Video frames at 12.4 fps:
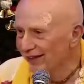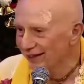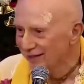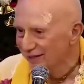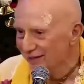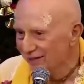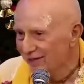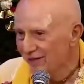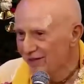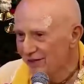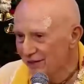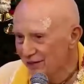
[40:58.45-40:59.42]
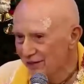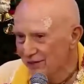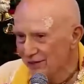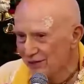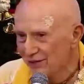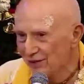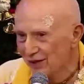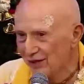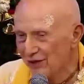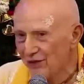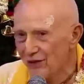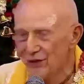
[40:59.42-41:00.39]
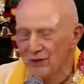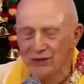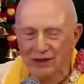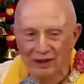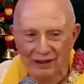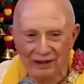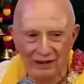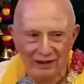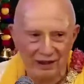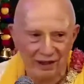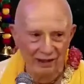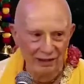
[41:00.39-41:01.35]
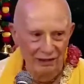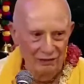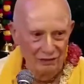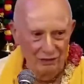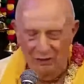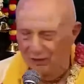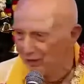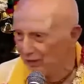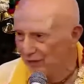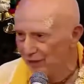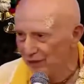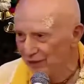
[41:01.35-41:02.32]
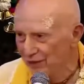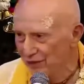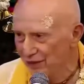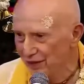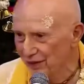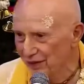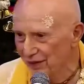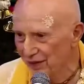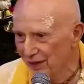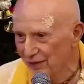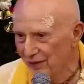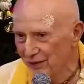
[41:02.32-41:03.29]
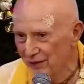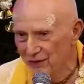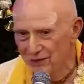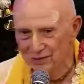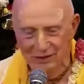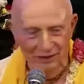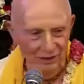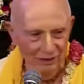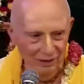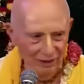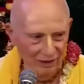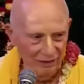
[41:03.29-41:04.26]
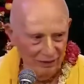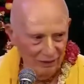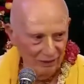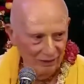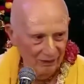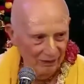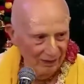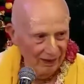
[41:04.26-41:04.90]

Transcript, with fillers: this is, this is ingenuity in highest form of understanding how to use the material energy.